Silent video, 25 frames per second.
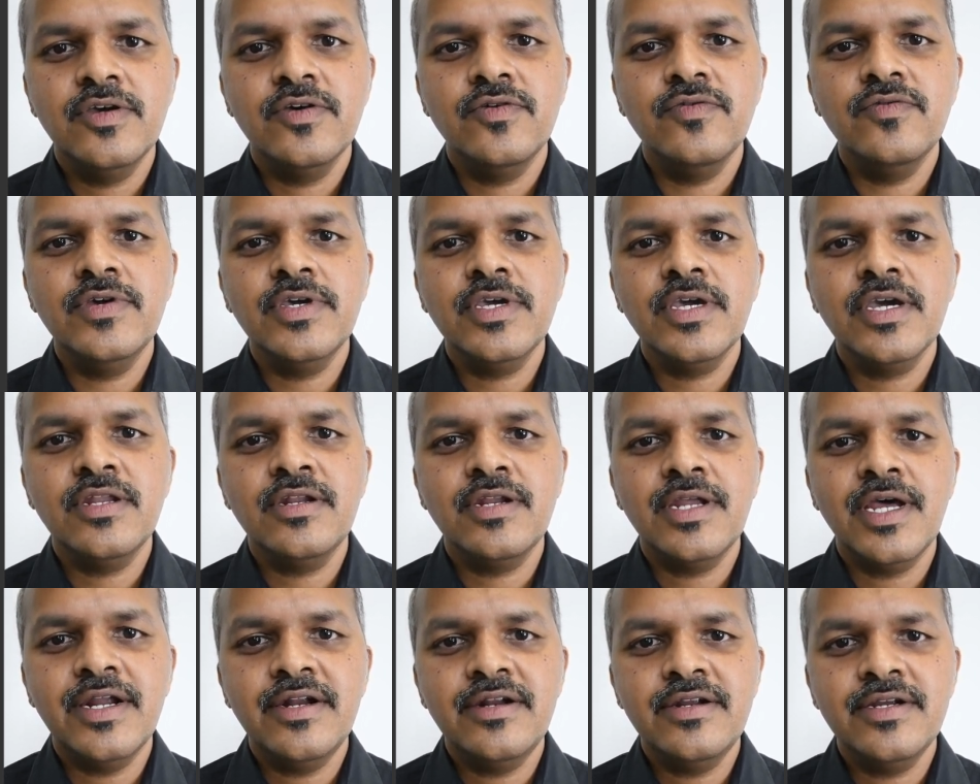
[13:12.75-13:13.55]
we can
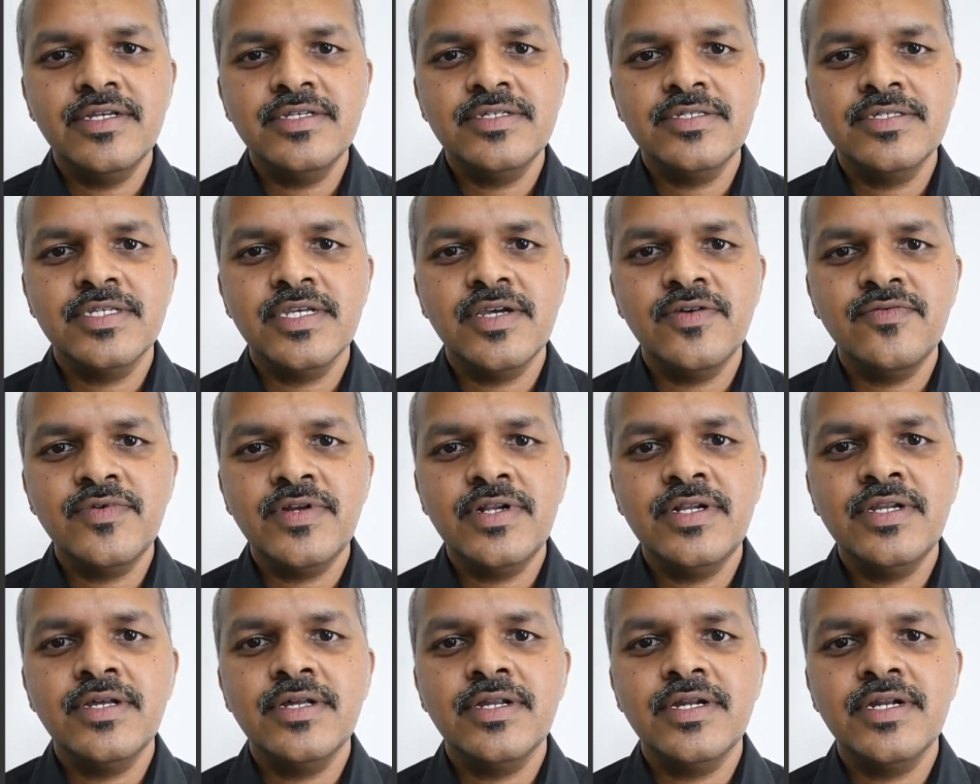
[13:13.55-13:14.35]
address
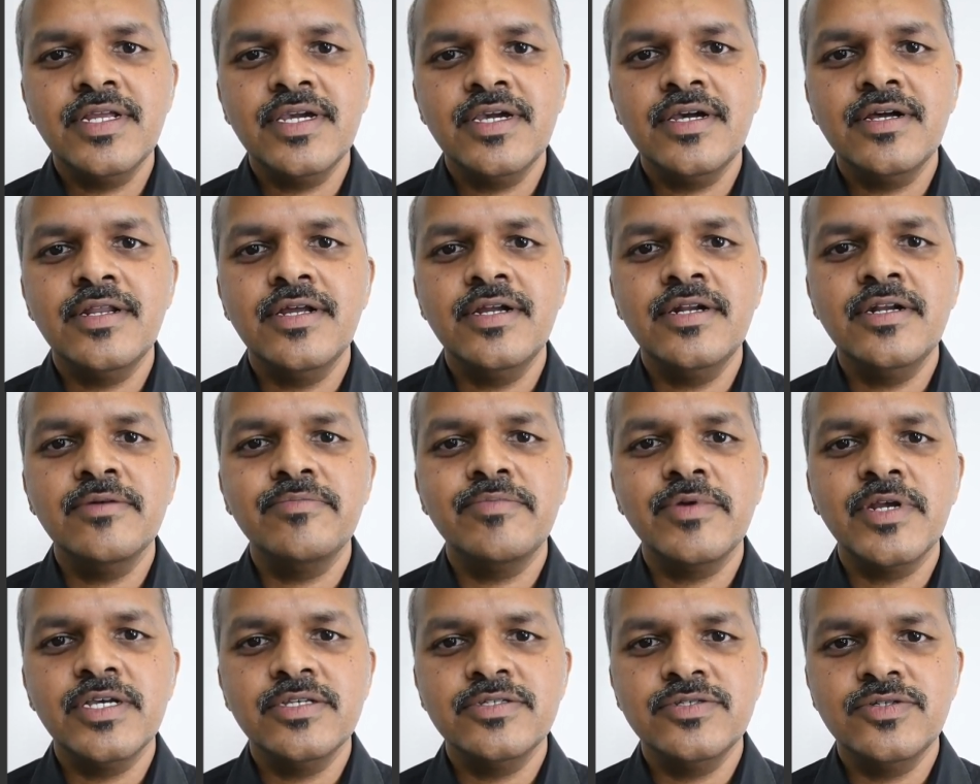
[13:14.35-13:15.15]
several critical
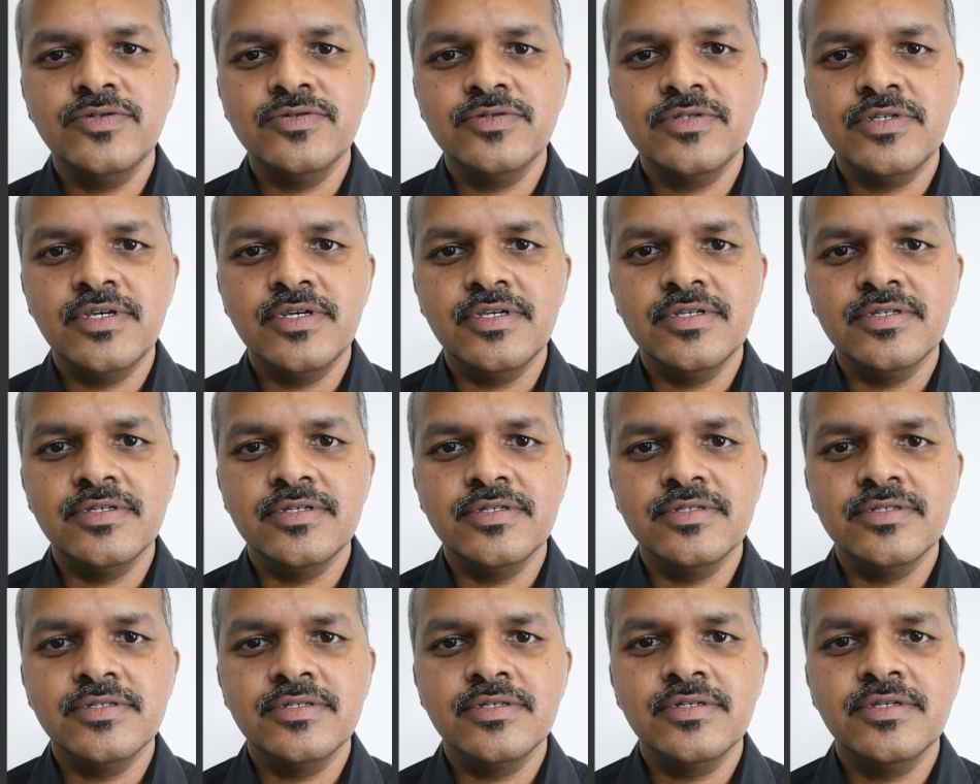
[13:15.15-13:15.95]
enterprise use
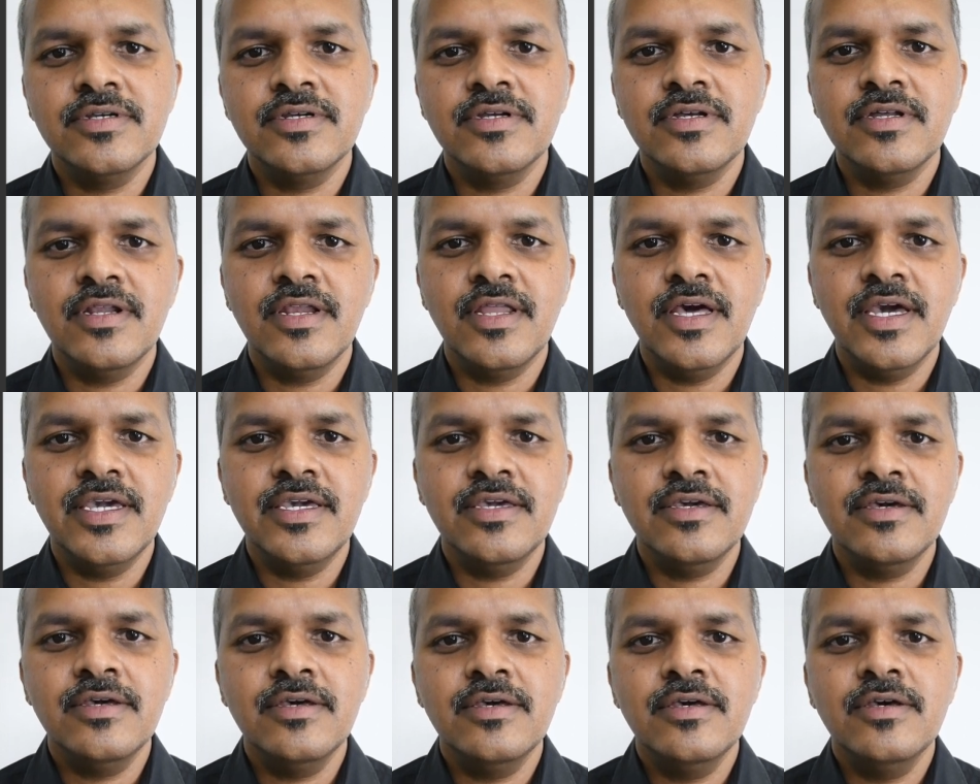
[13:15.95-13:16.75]
cases
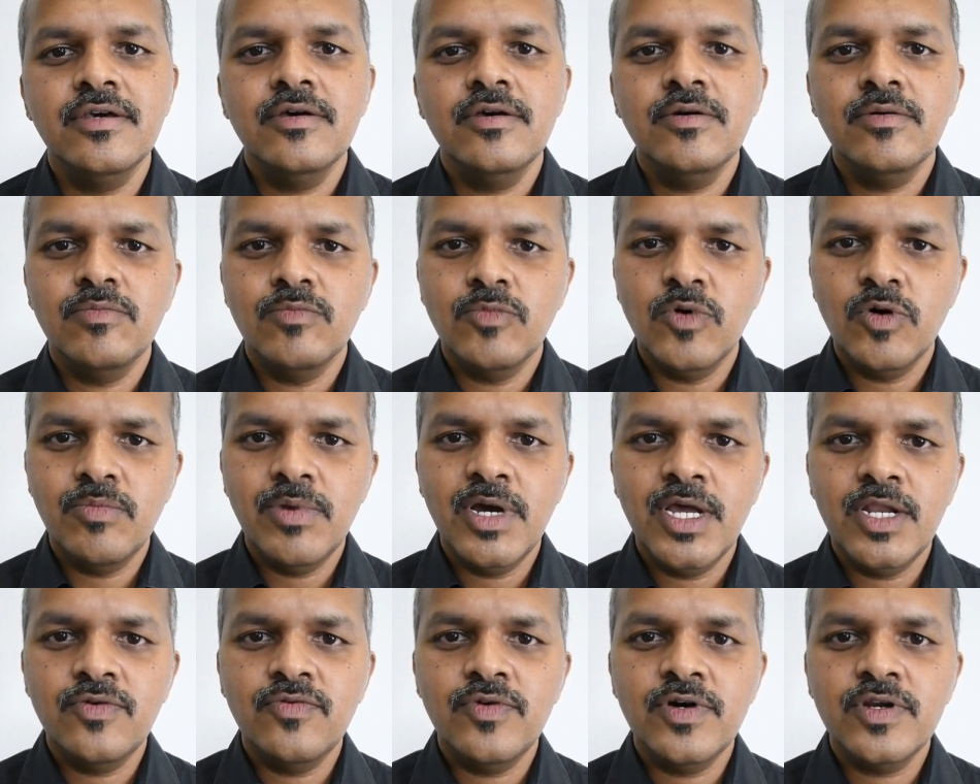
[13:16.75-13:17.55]
like
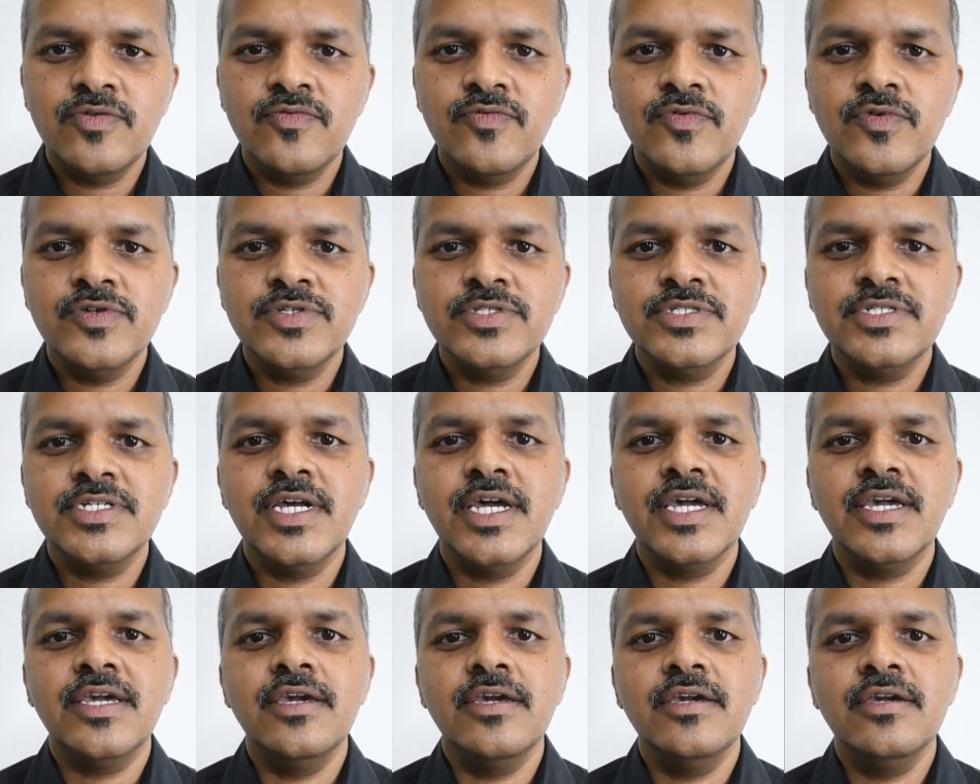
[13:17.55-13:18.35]
mobile workforce
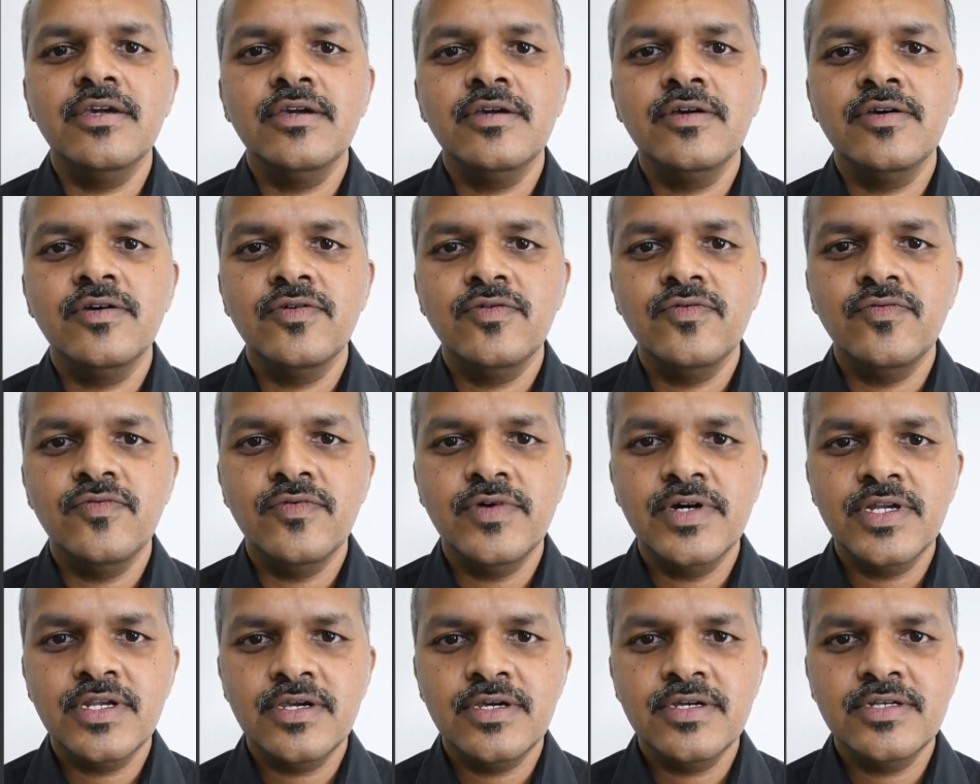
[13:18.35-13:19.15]
tracking,
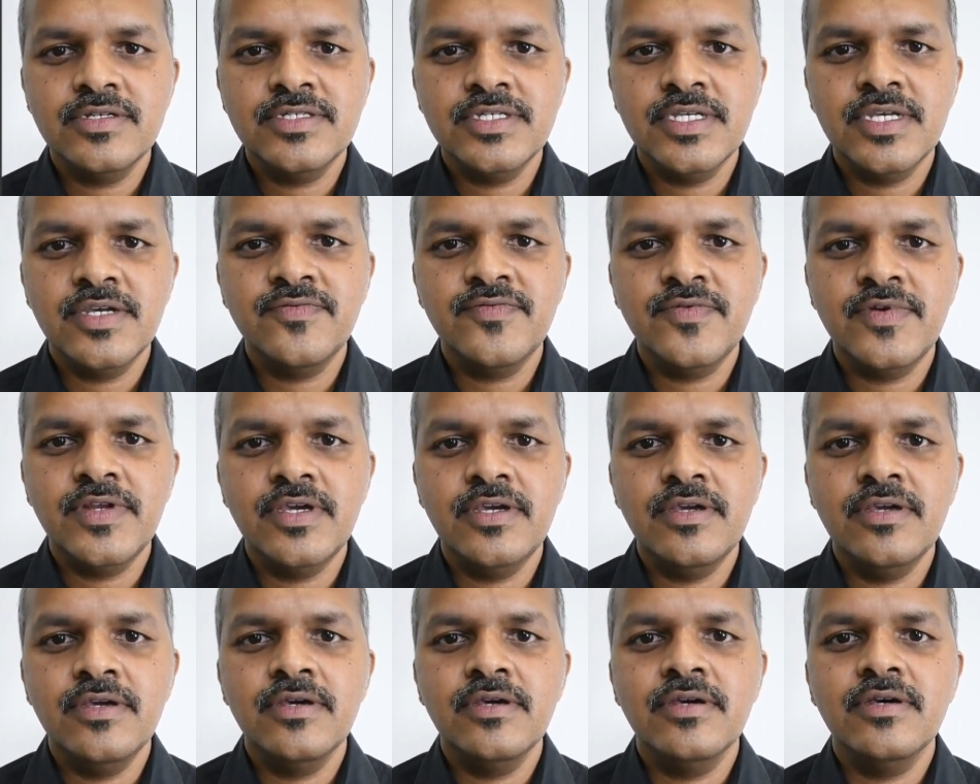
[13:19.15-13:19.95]
worker
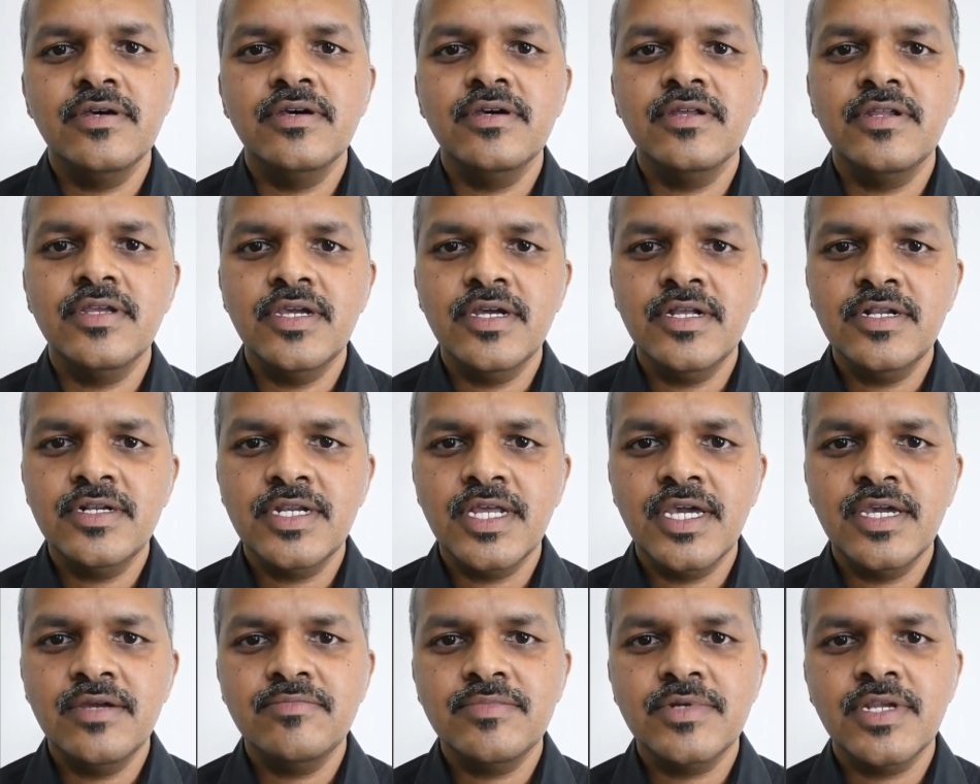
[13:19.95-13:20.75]
safety,
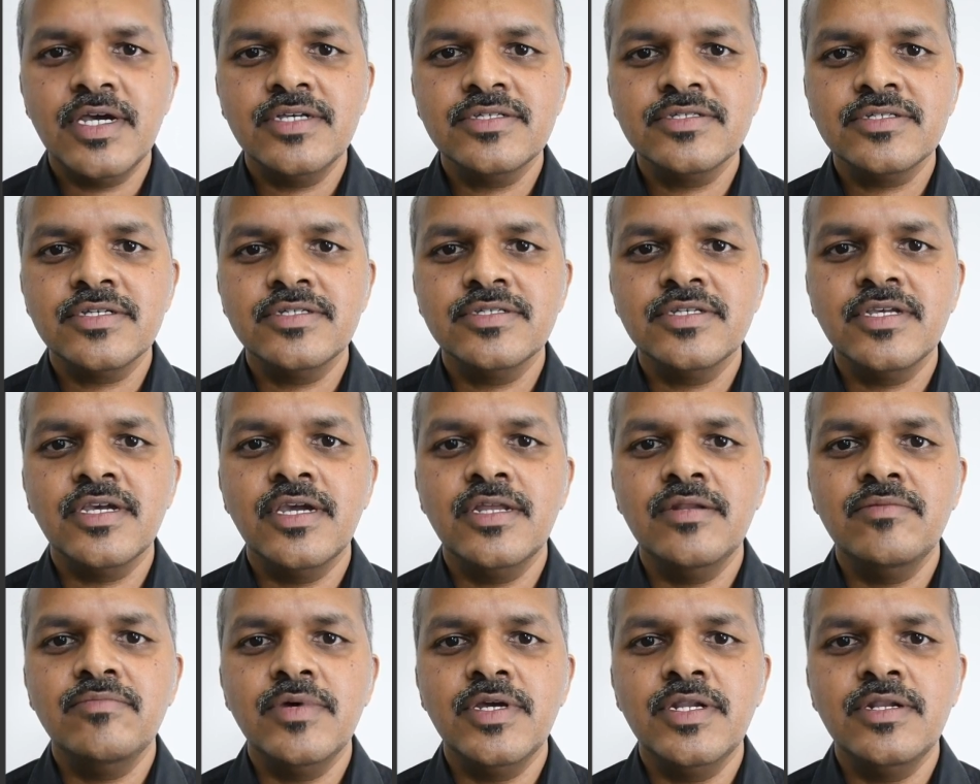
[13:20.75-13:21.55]
real-time task
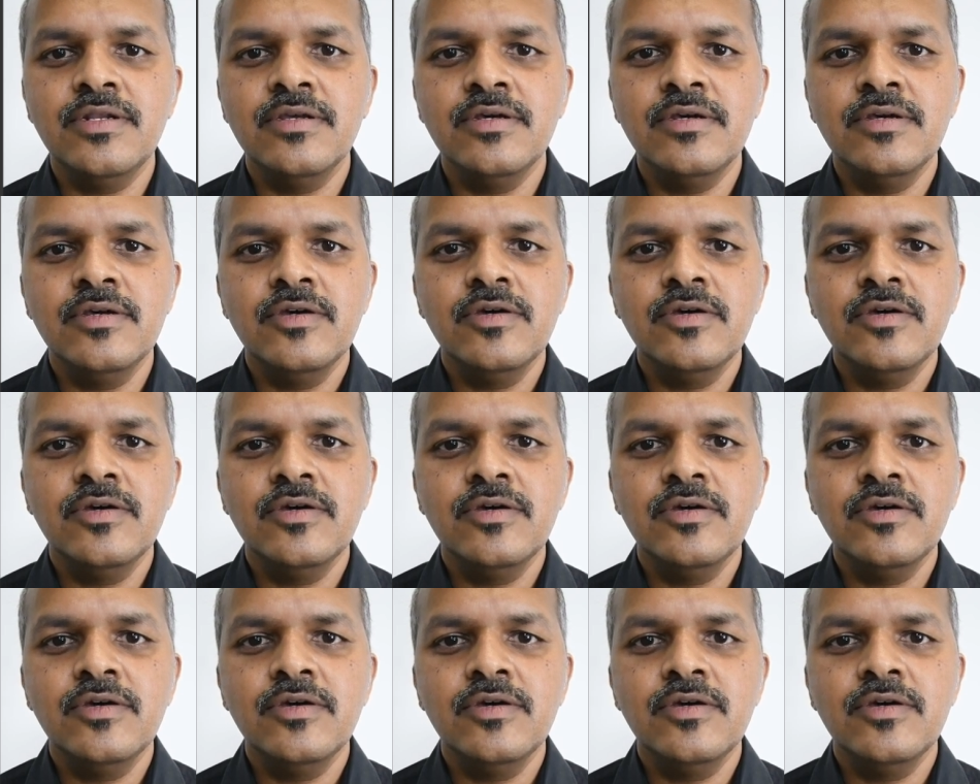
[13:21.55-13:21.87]
assignment,